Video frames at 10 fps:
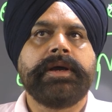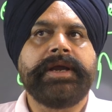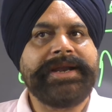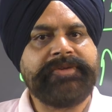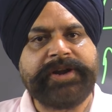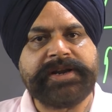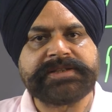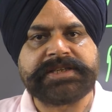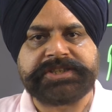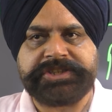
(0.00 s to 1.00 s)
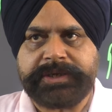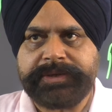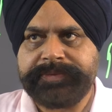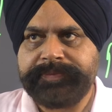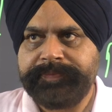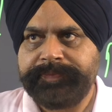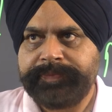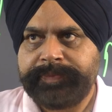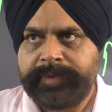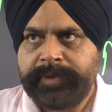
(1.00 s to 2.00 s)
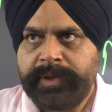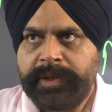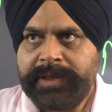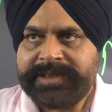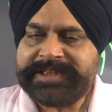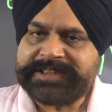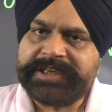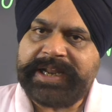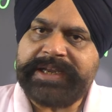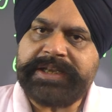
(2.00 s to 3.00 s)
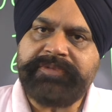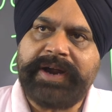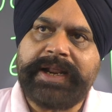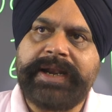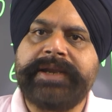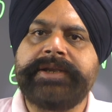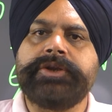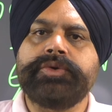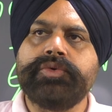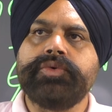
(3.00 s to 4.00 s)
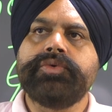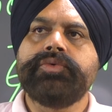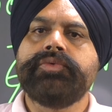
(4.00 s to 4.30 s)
in a federal structure. Section 91 and 92